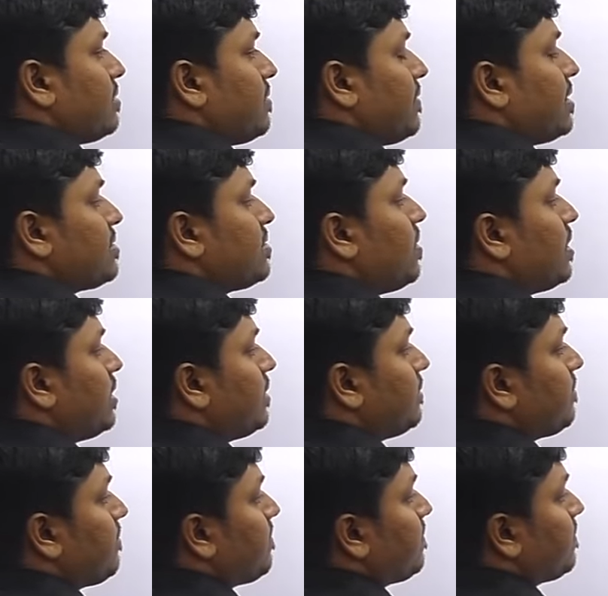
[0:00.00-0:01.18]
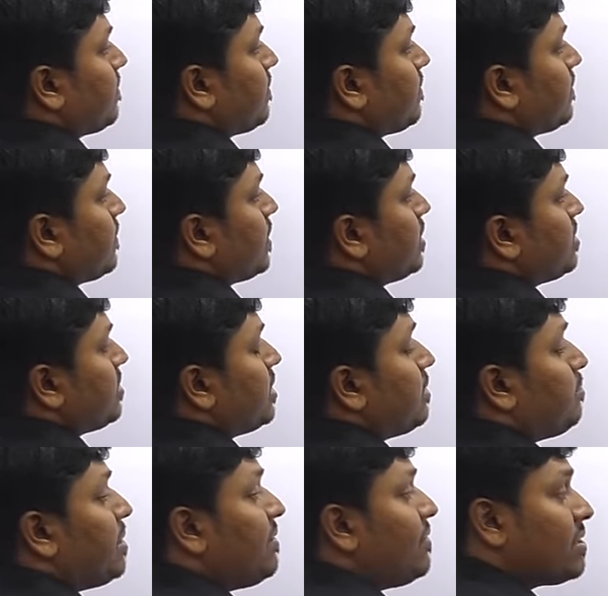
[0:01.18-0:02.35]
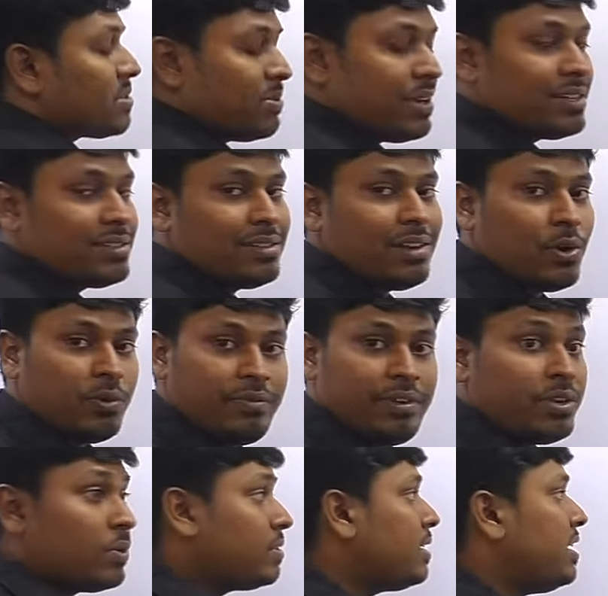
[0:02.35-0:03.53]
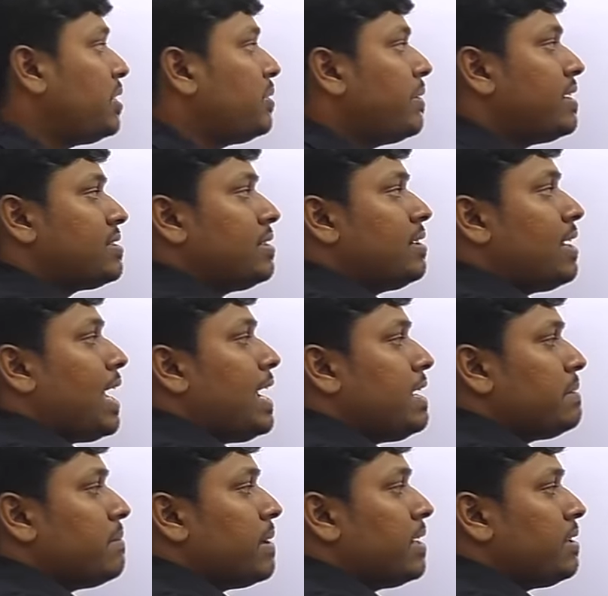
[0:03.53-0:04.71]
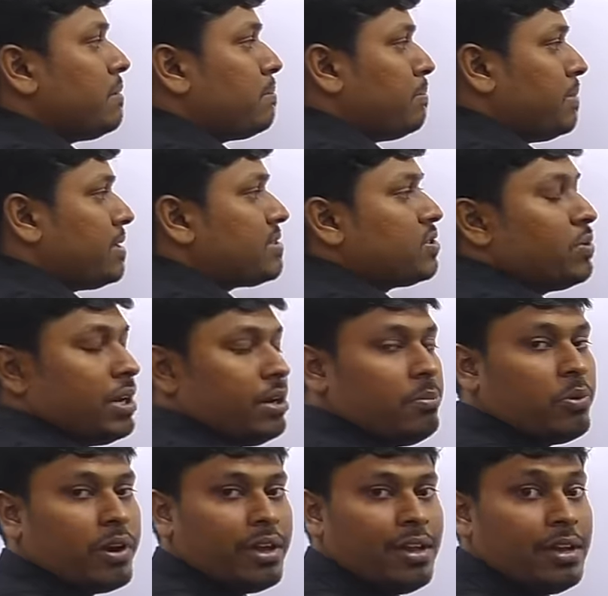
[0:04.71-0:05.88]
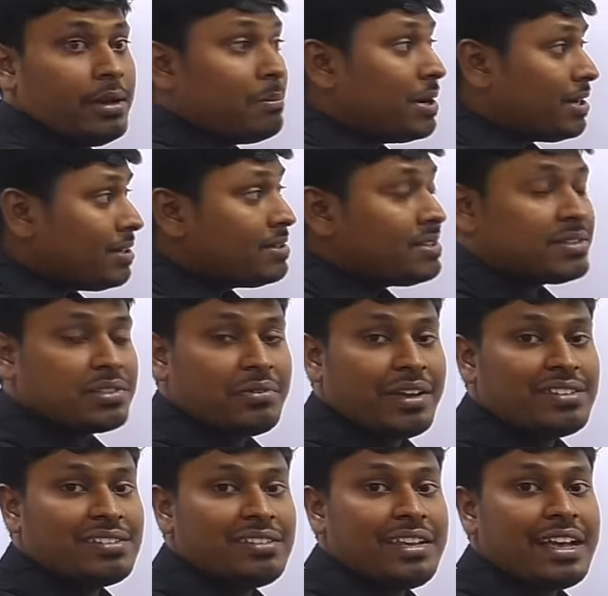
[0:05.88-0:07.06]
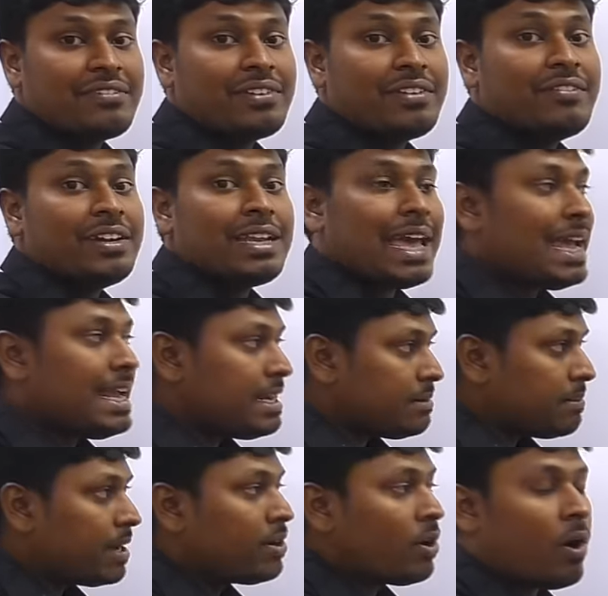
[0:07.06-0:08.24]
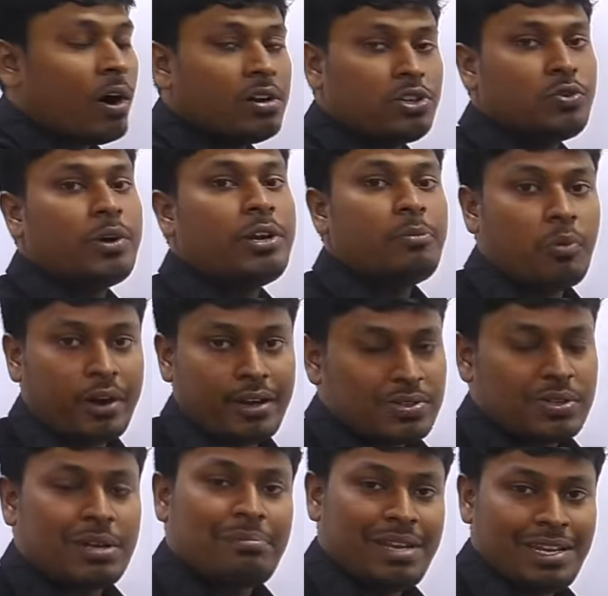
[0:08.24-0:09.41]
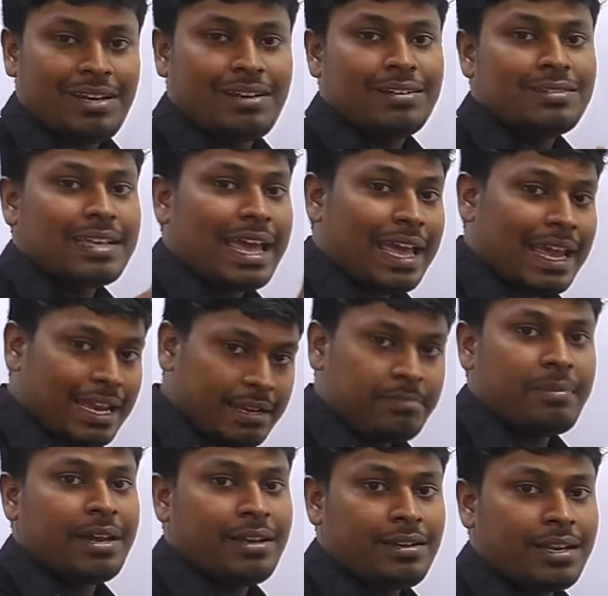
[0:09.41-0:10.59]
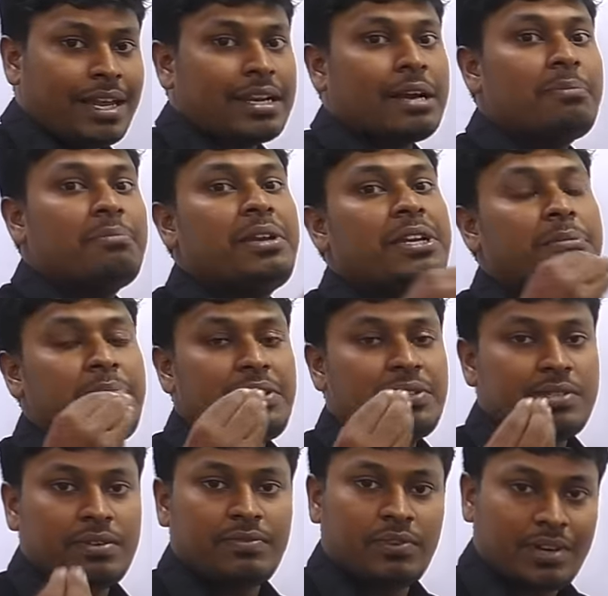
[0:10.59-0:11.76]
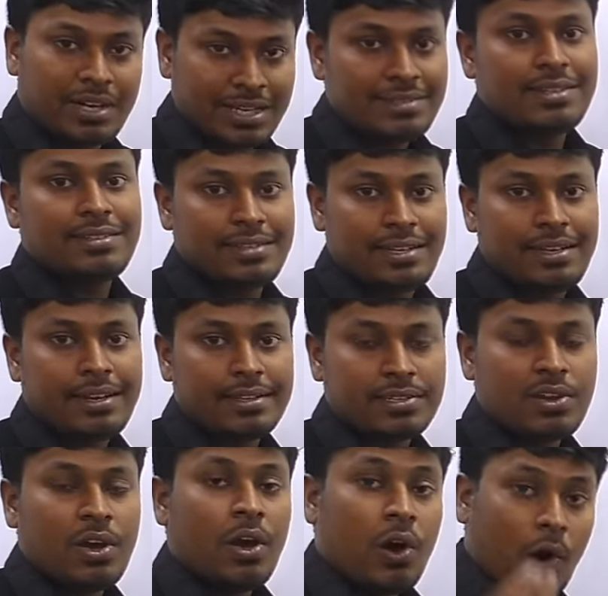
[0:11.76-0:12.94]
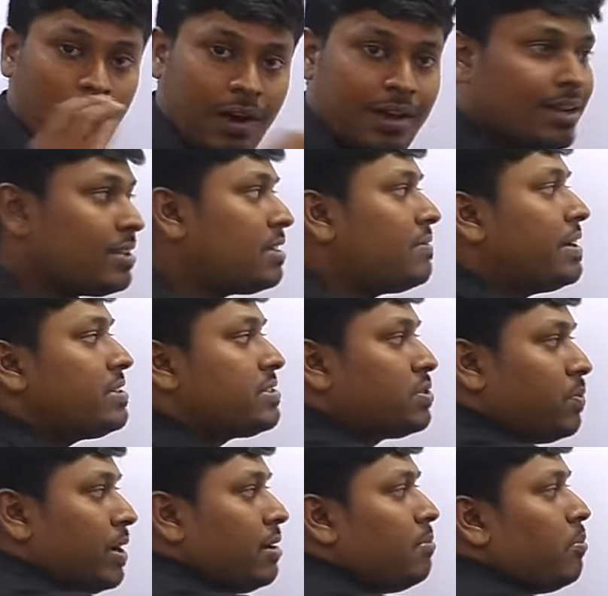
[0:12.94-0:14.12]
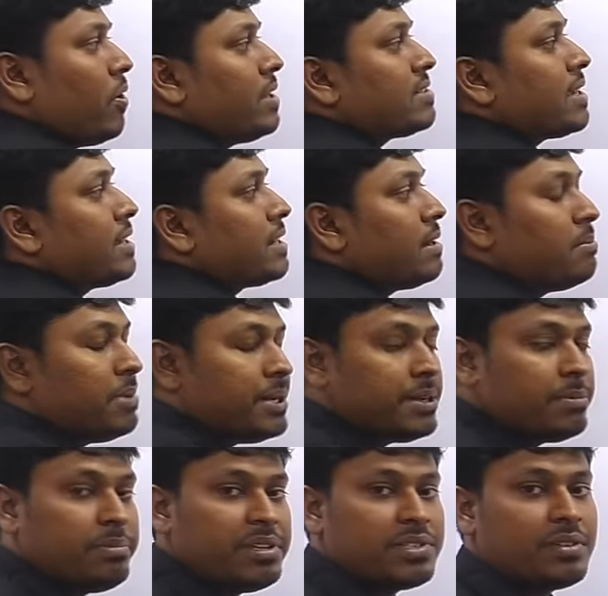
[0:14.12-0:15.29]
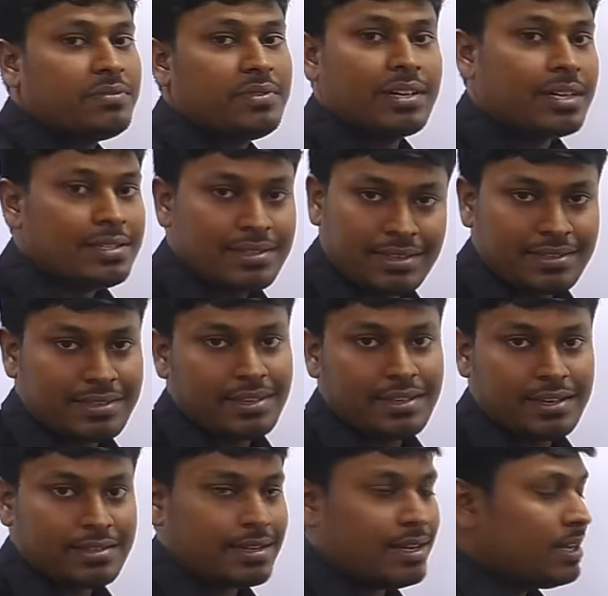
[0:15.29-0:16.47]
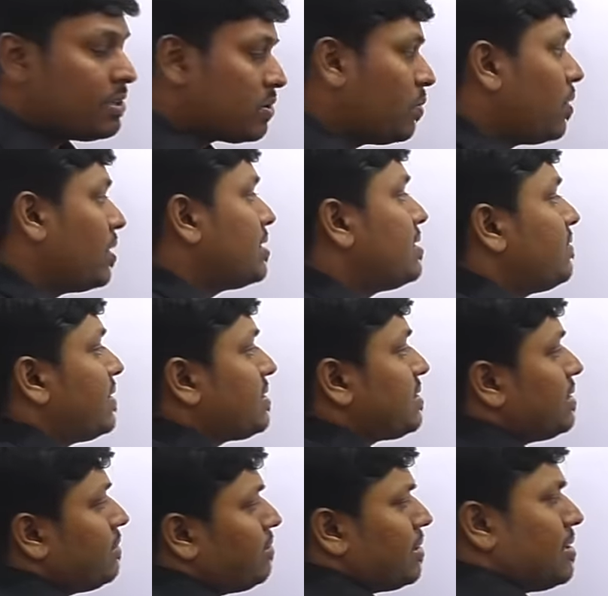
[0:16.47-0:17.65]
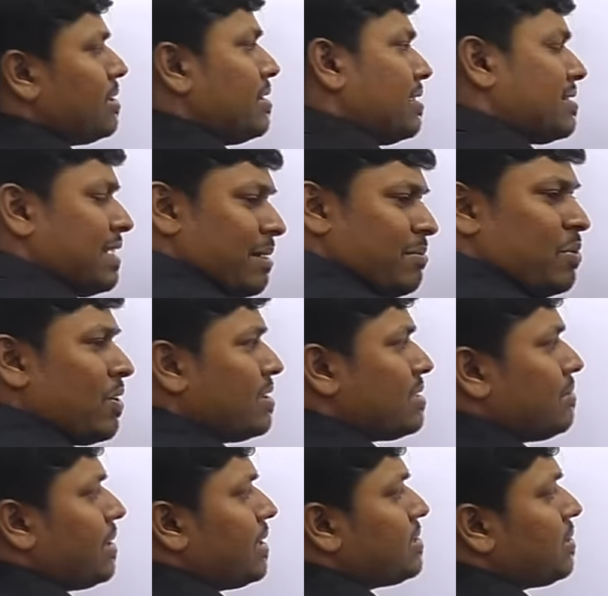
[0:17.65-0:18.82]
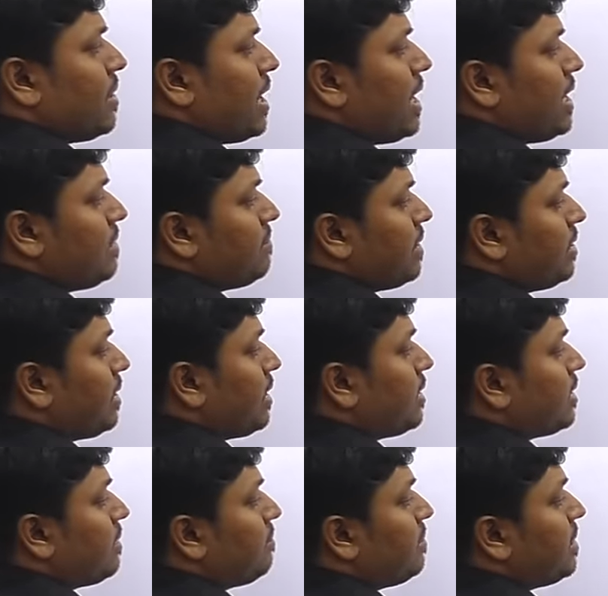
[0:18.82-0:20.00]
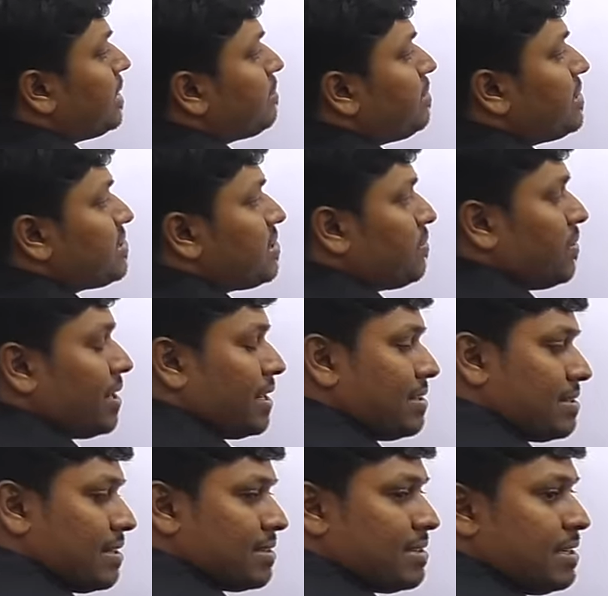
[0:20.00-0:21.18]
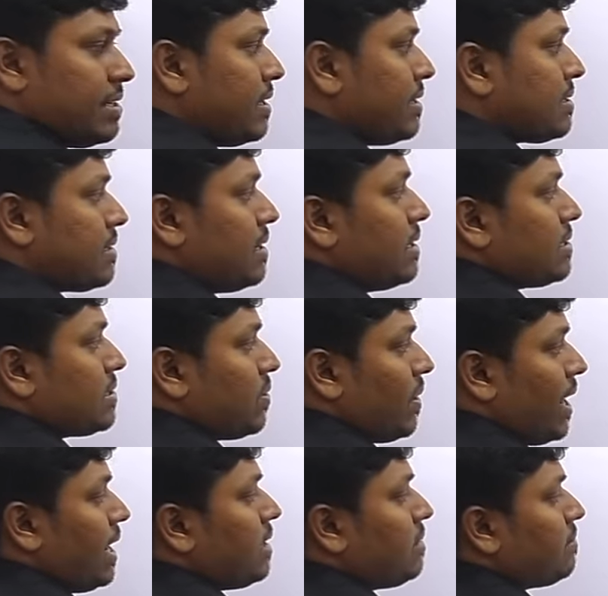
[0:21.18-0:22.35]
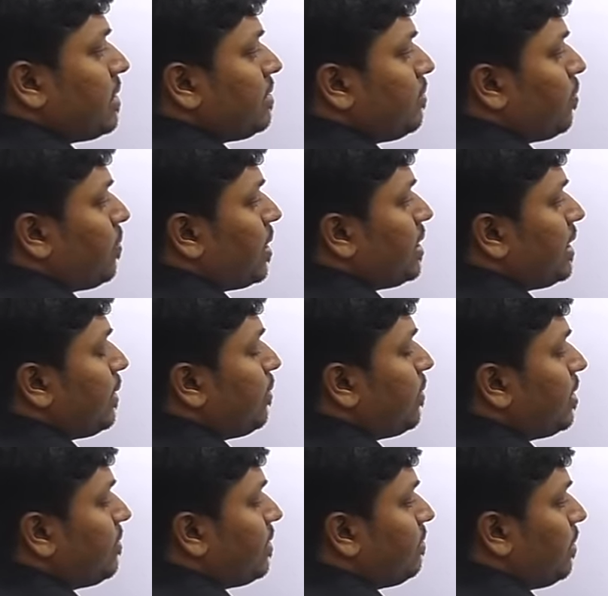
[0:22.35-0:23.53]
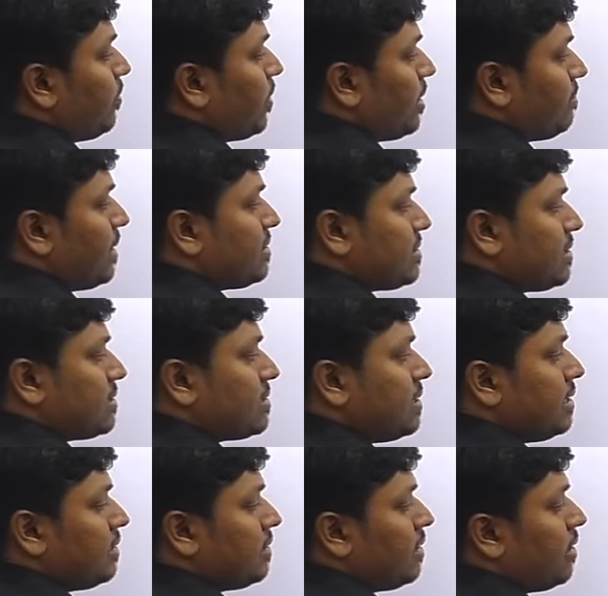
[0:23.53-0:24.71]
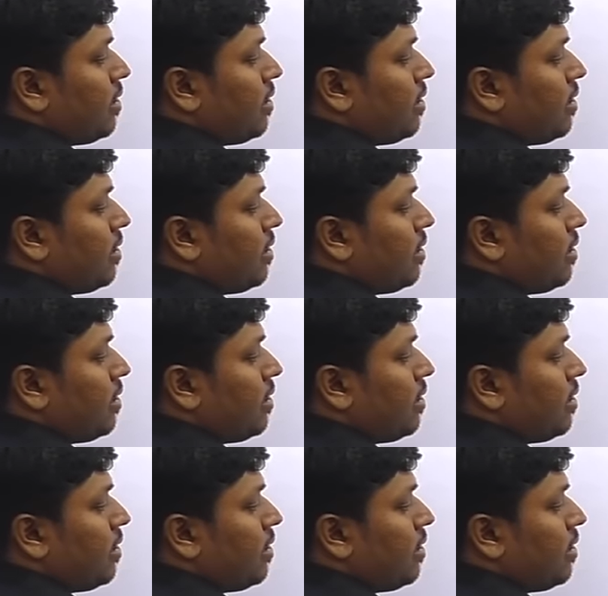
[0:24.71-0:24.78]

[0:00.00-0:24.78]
So friends, got it? So in the previous question, how we wrote the equation? 8 men plus 12 boy. But in this question, they have given 8 men or 12 boy. The meaning is 8 men can complete a piece of work in 16 days, or otherwise 12 boys can complete a piece of work in 16 days. So what is the first step? Same concept, right? So 8 men can complete a piece of work in 16 days. So 8 men, 1 day work will be 1 by 16.